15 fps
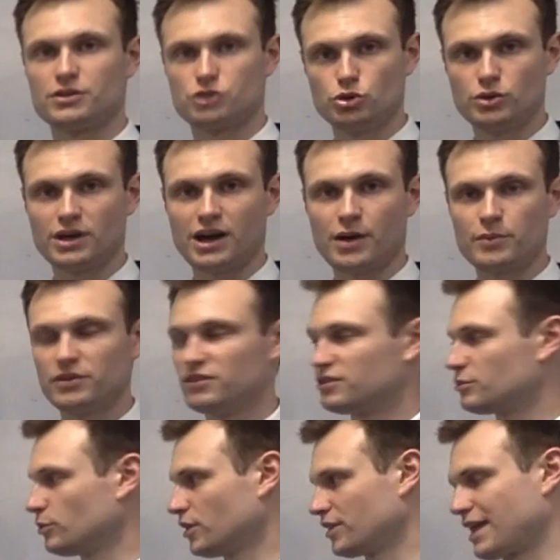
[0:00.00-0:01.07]
two
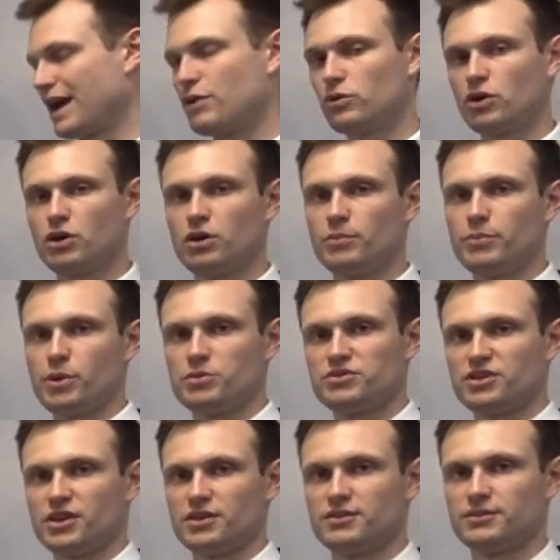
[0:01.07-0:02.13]
carbons with an alcohol on both
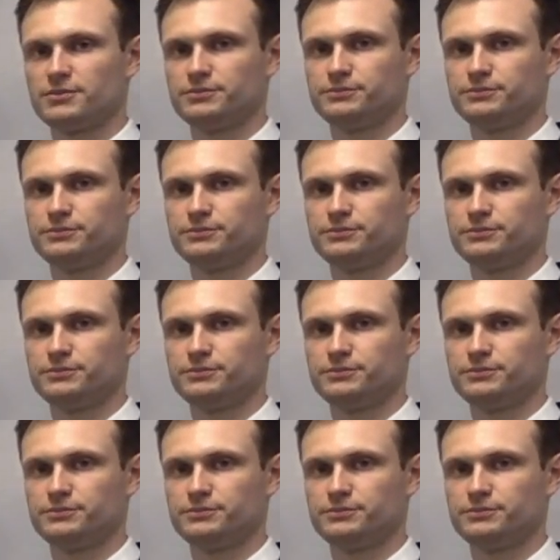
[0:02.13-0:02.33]
sides.